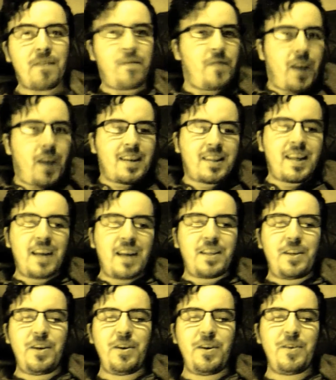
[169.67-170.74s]
That is the
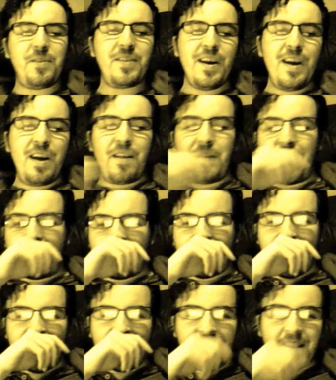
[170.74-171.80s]
attitude that he's
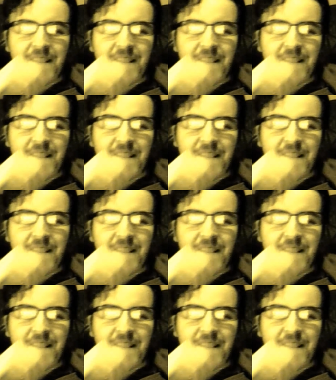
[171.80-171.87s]
taking.